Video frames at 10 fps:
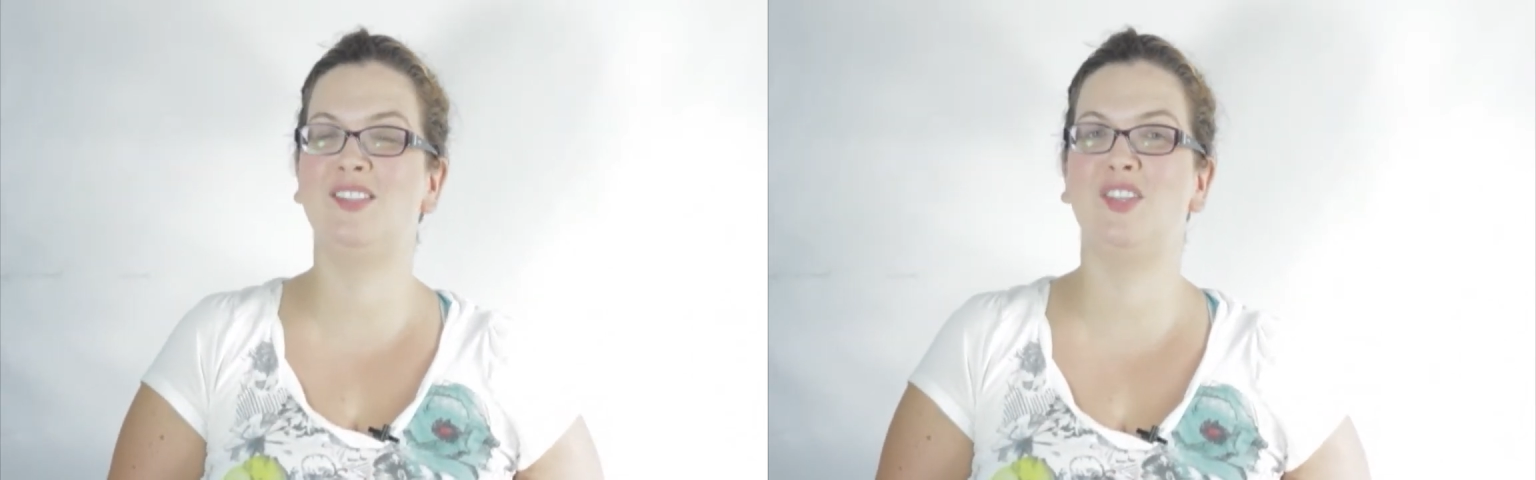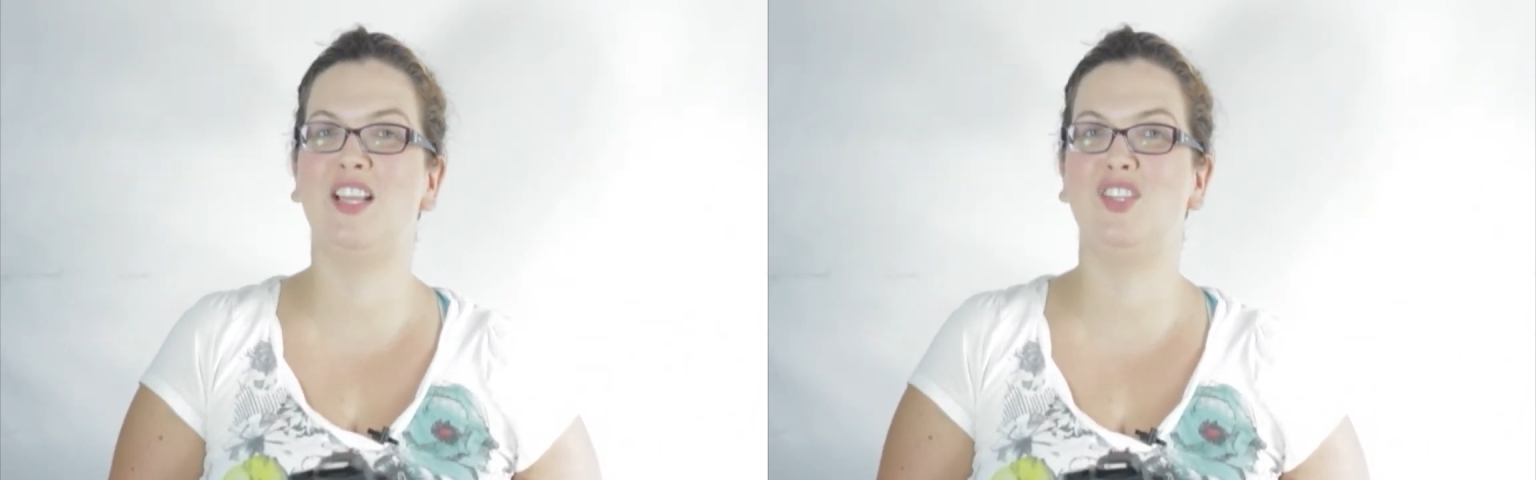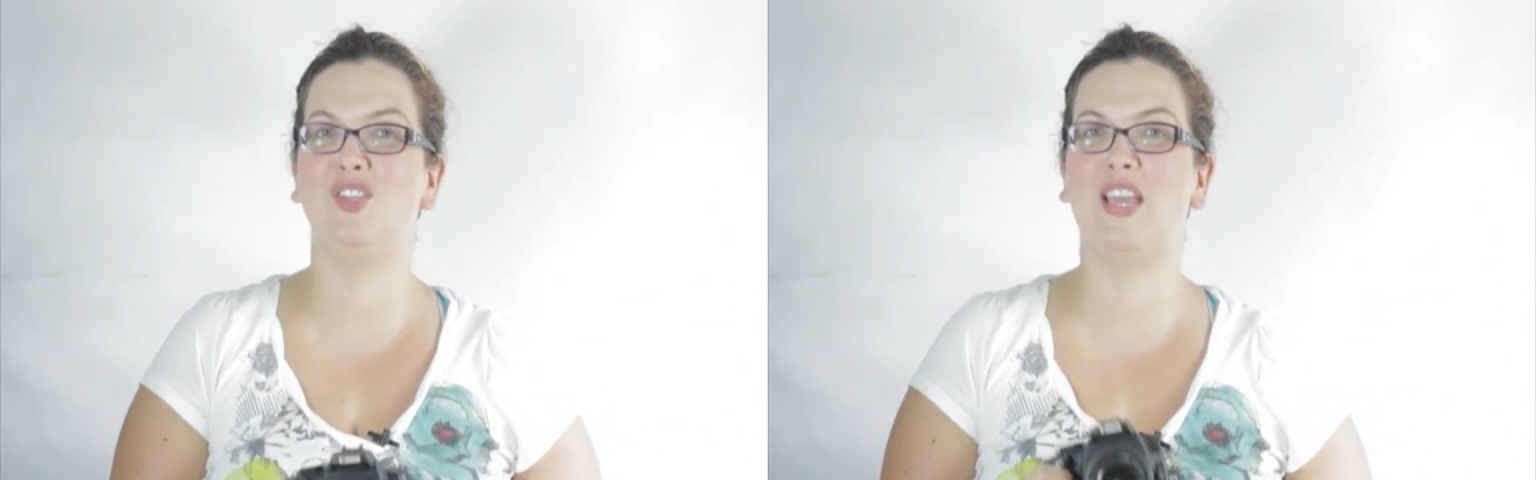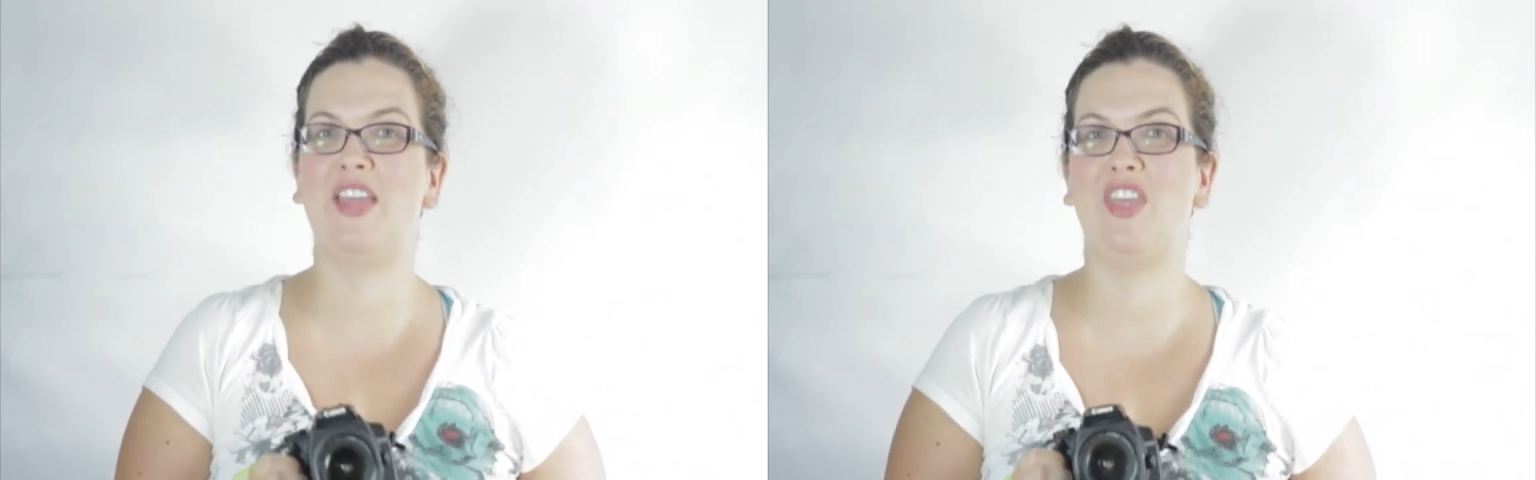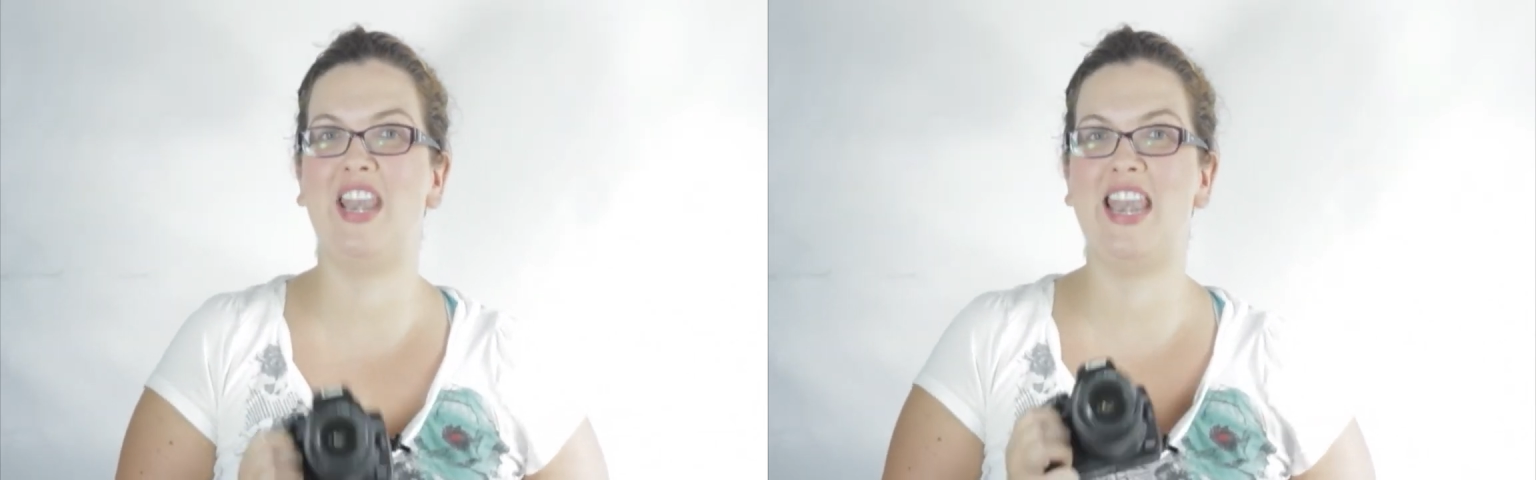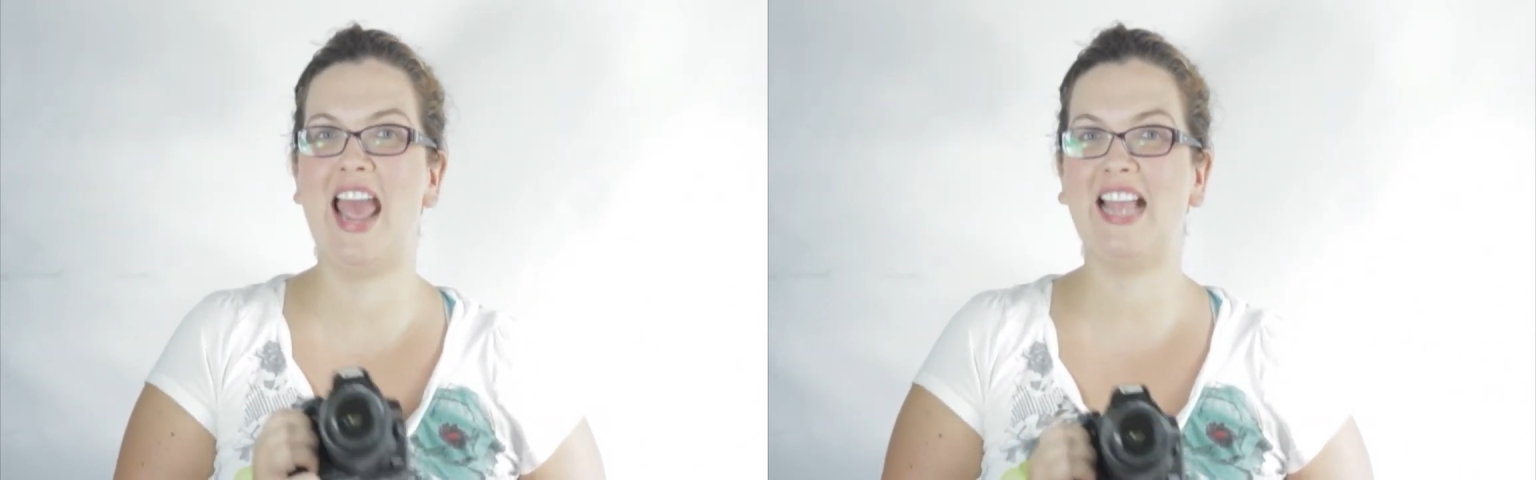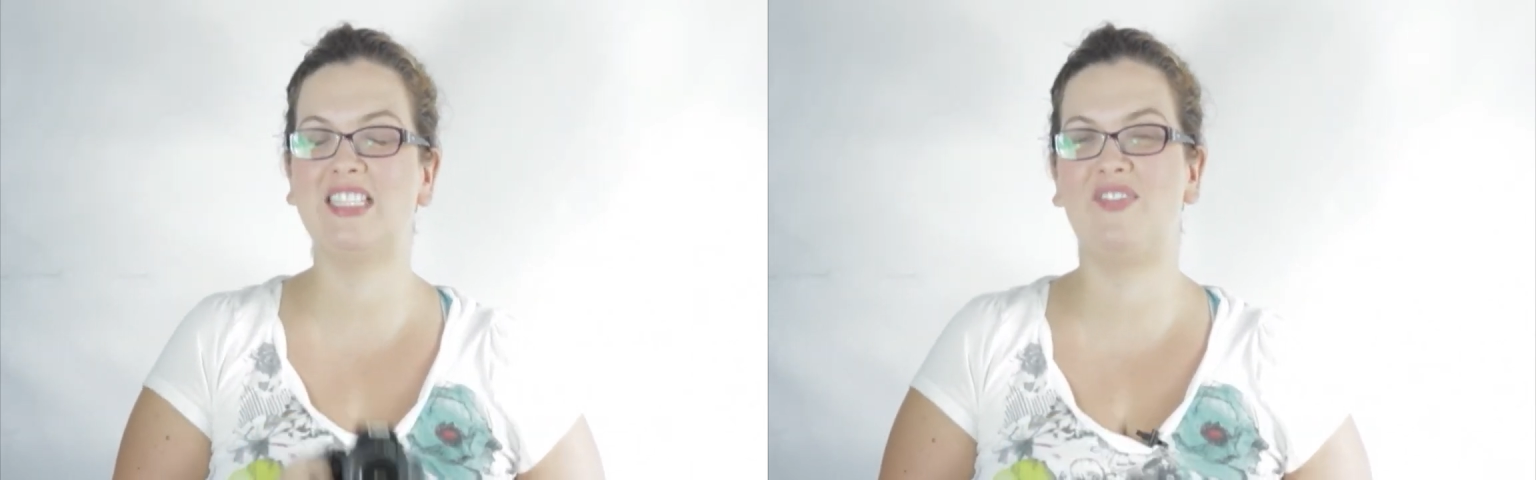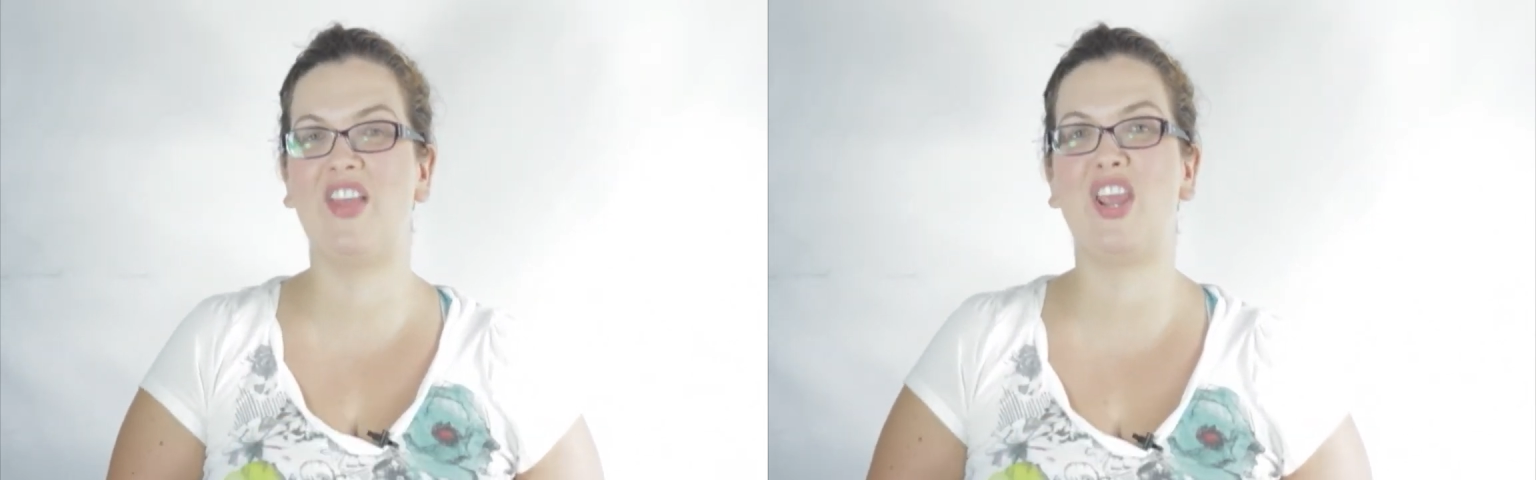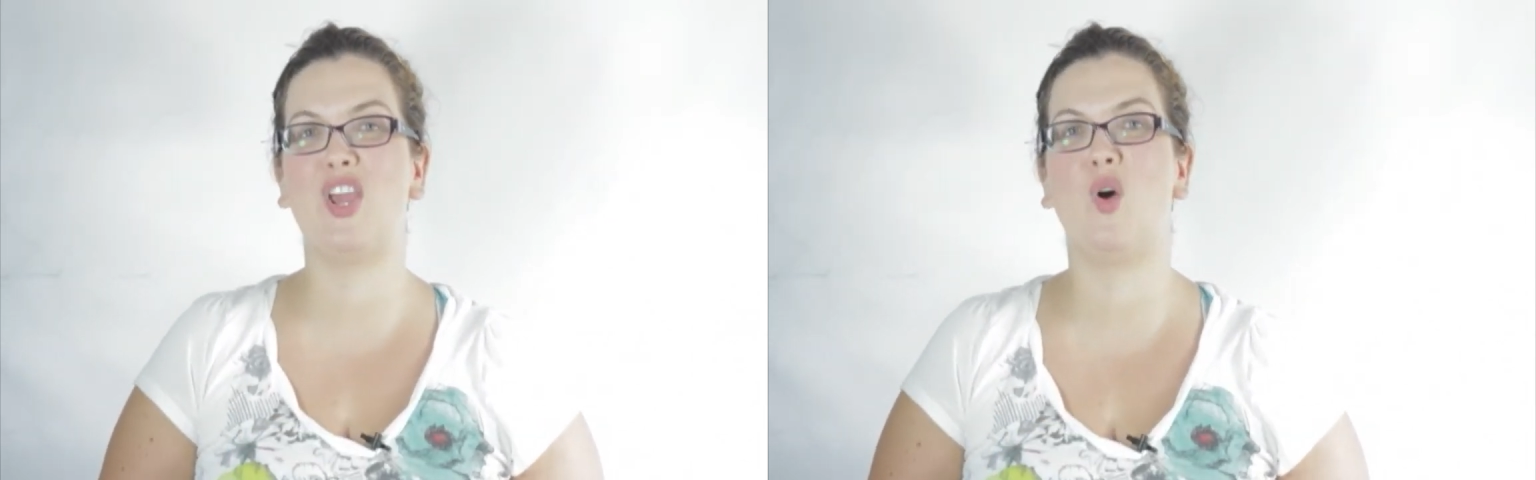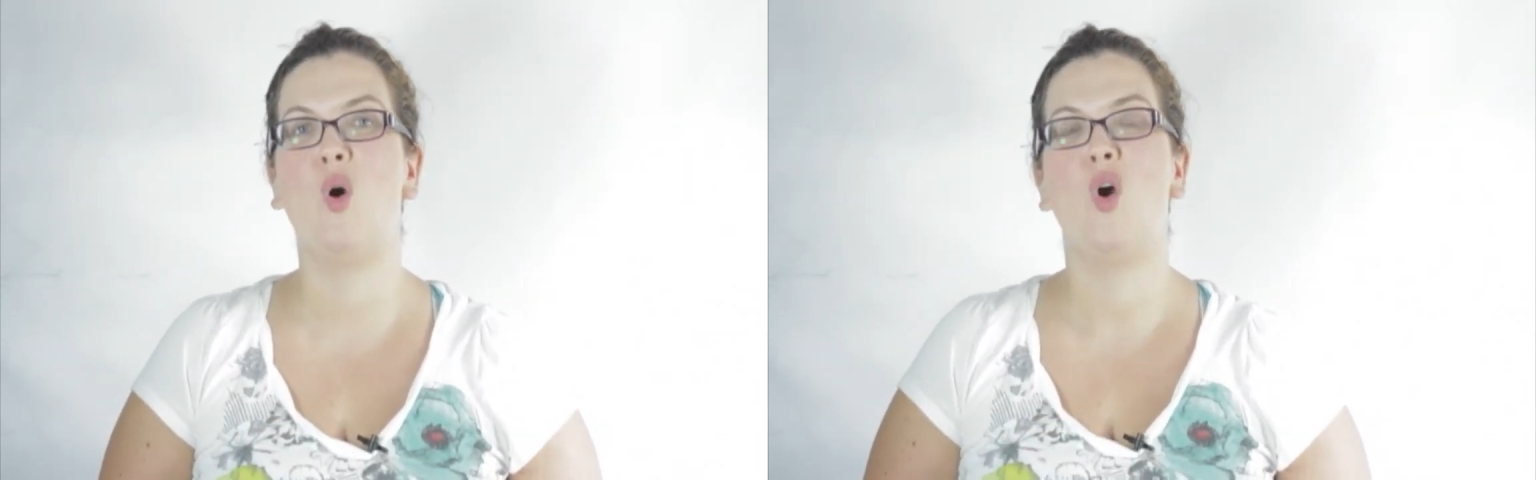so that you get the next
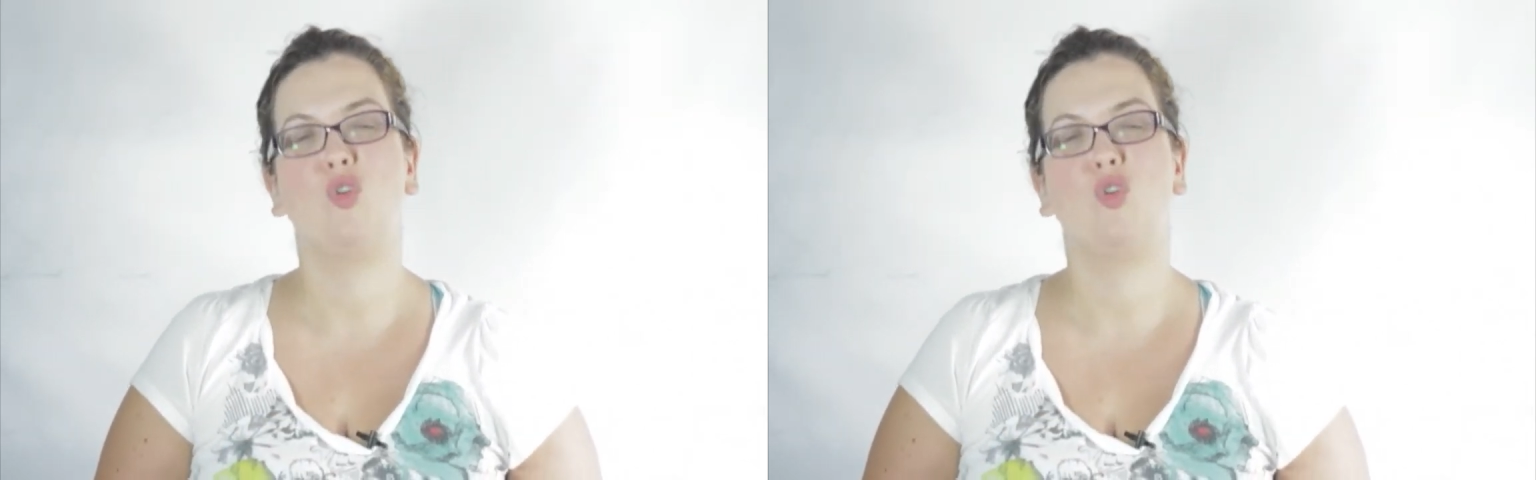video